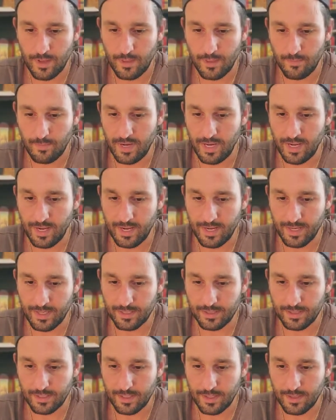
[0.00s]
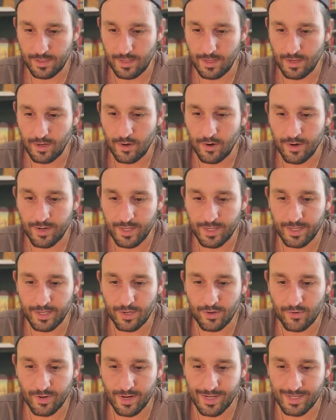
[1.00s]
The meaning is the
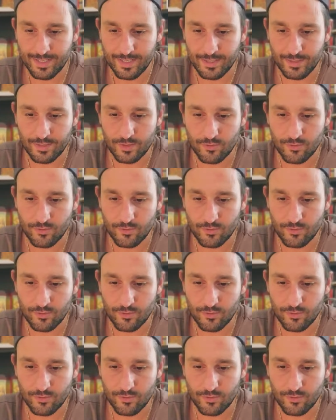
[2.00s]
incarnated Christ is